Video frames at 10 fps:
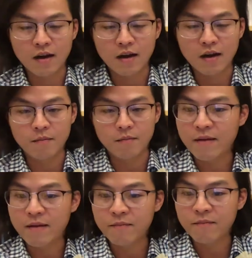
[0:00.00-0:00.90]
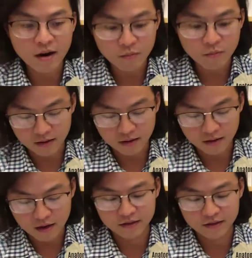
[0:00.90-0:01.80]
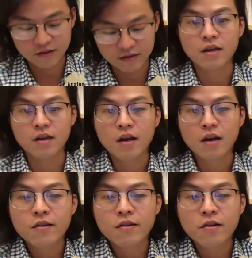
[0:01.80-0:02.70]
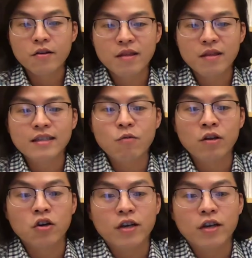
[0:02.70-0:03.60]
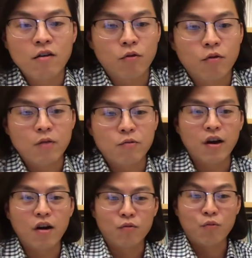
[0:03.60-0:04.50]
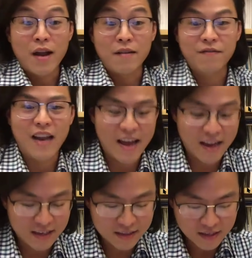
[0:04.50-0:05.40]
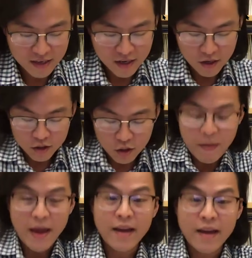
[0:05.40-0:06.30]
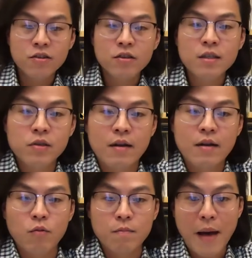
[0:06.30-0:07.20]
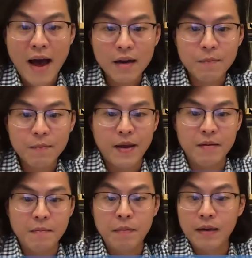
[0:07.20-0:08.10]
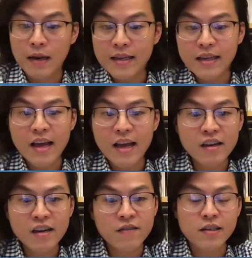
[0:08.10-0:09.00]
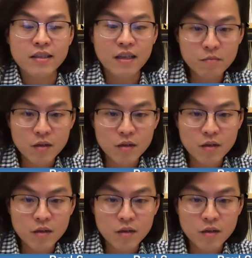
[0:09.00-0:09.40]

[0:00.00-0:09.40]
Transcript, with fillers: family care uh, physicians, there are some things that we look out for that we call red flags. So when patients present with back pain plus any of these